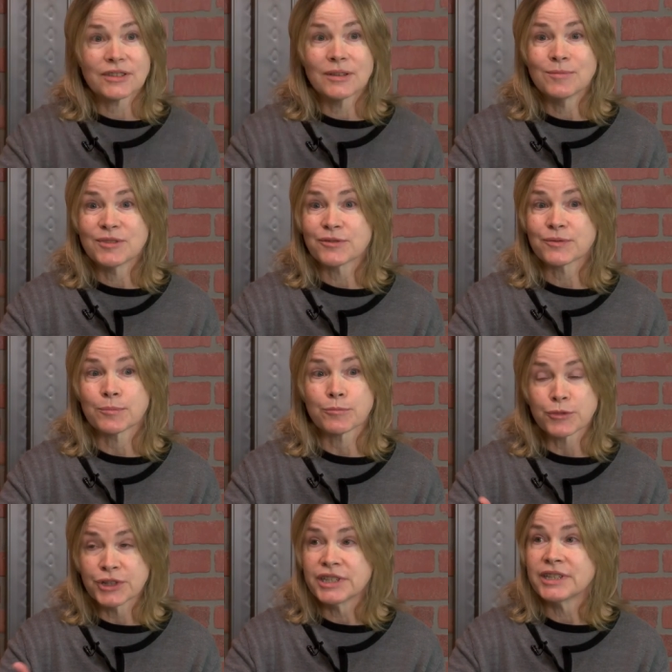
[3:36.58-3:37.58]
comes from
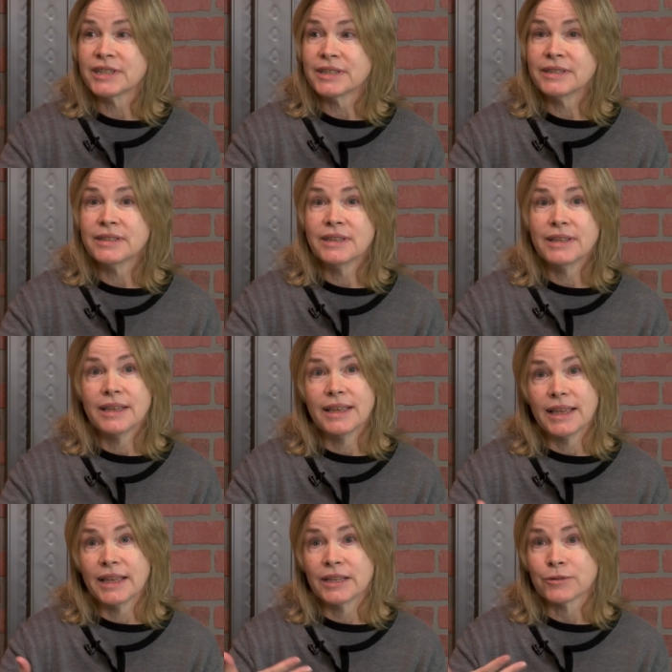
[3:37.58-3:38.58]
reading
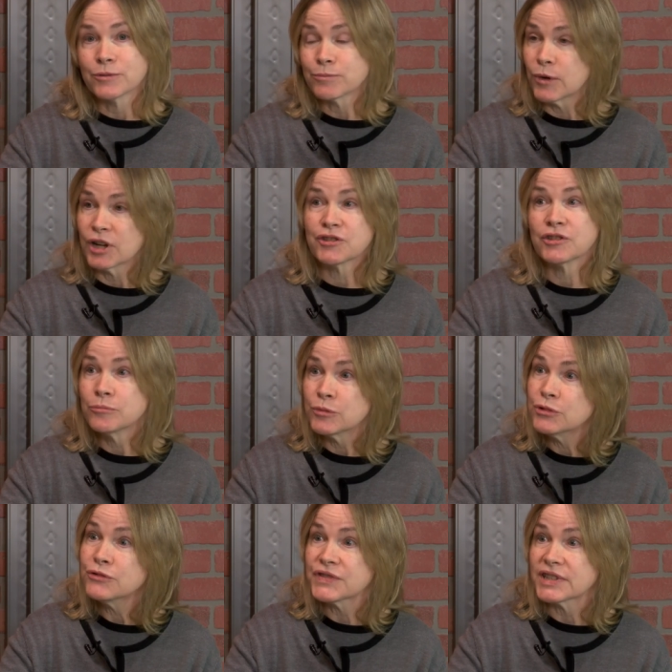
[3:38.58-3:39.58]
and watching
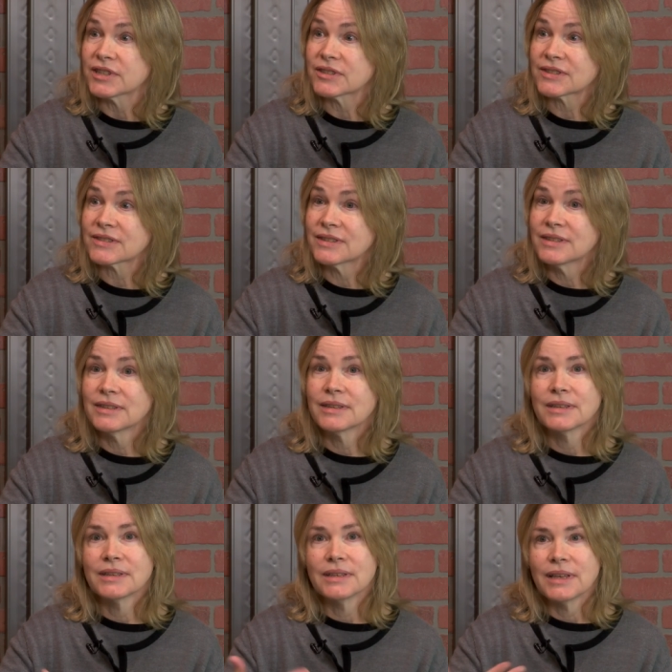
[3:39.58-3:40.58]
movies.
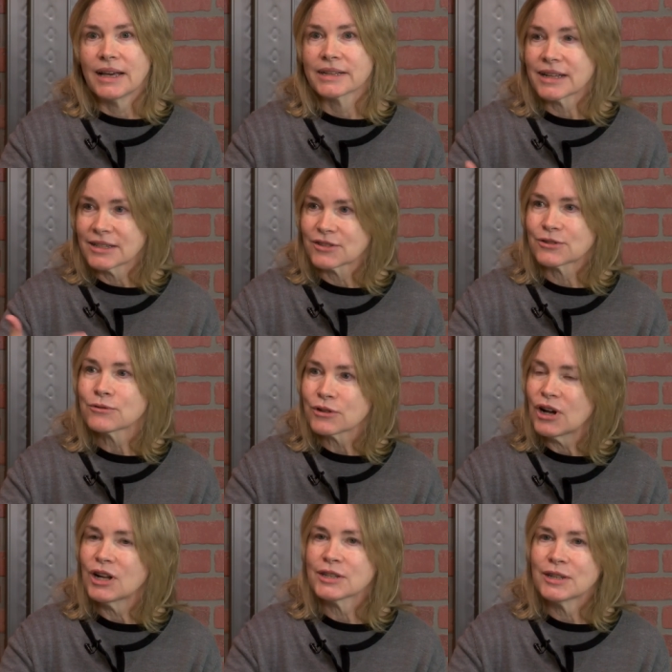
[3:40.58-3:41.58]
I got so
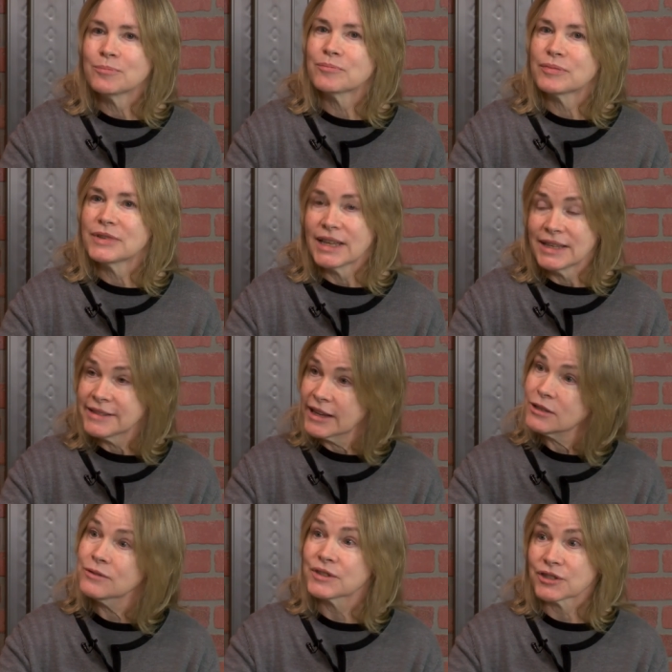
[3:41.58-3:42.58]
caught up in
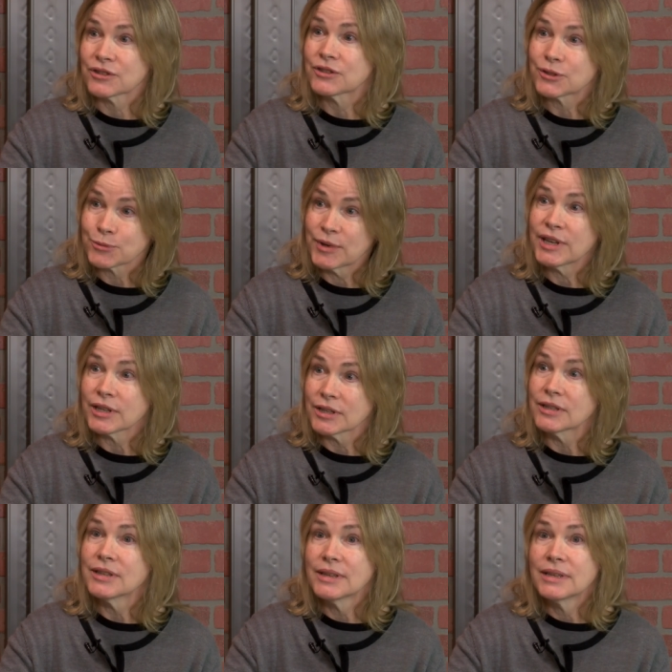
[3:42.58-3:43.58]
television as
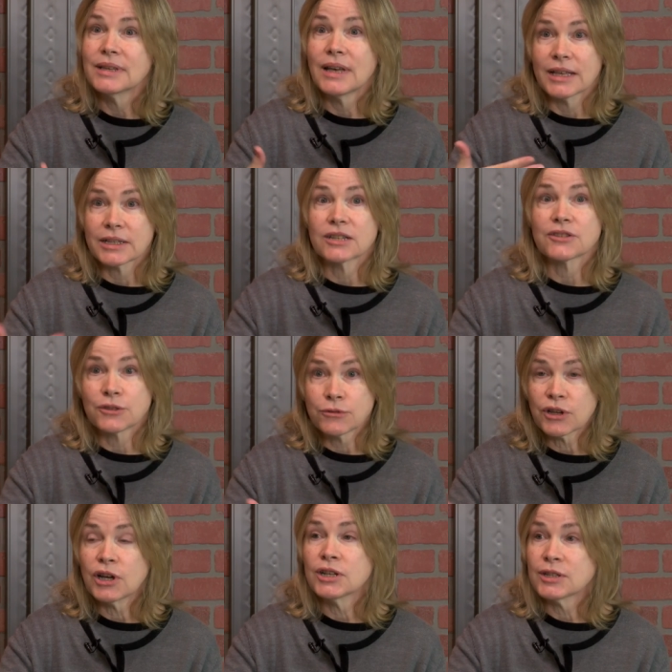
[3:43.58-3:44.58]
well. I got so
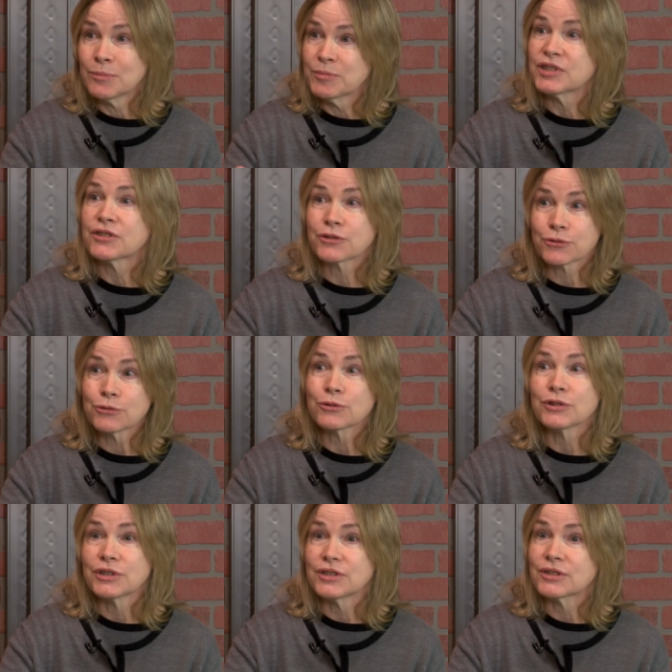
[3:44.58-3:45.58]
caught up in
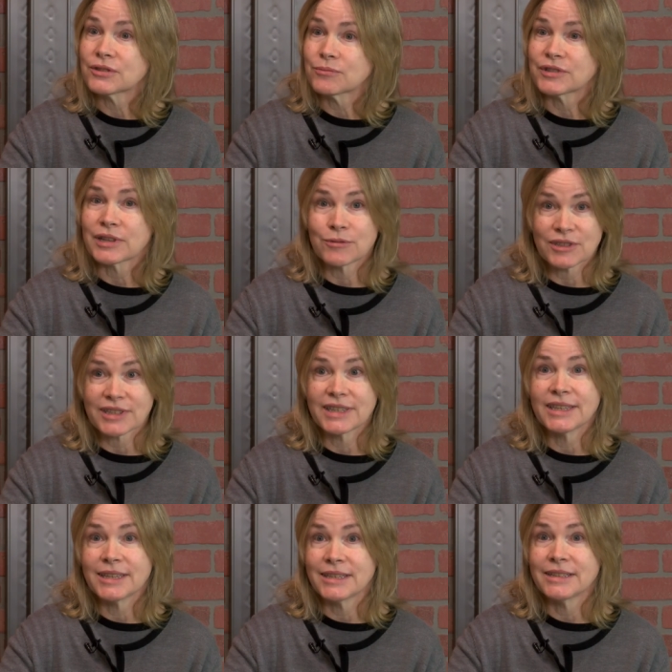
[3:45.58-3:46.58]
stories when I was a
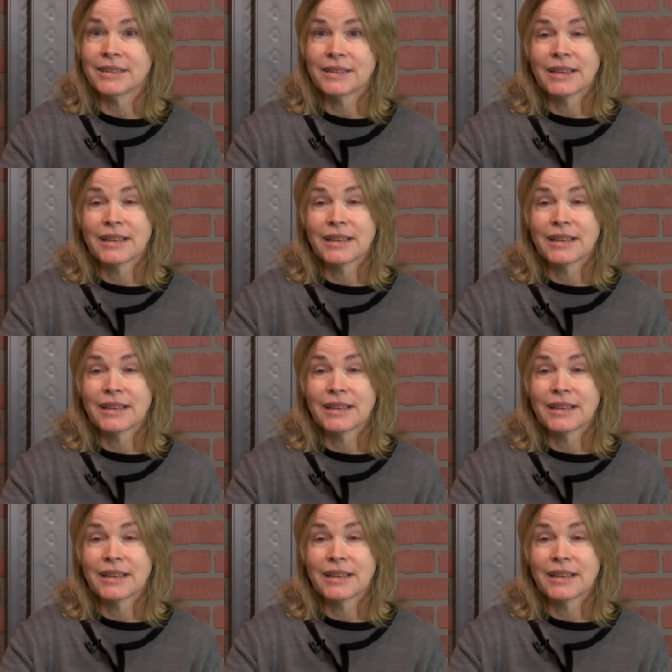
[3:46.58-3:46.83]
kid.